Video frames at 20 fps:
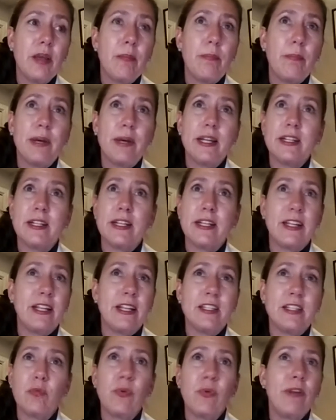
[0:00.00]
but
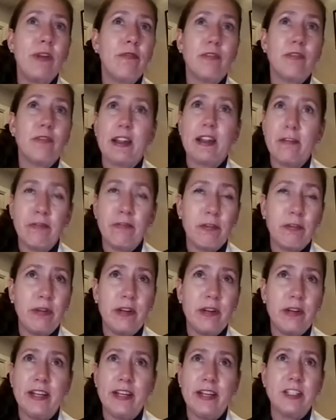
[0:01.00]
it's a win for
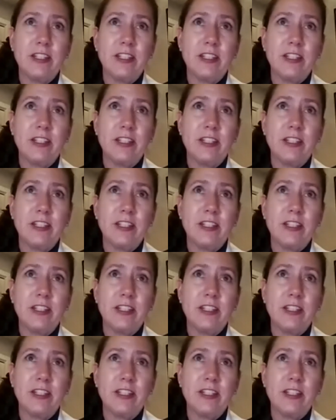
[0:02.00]
everybody.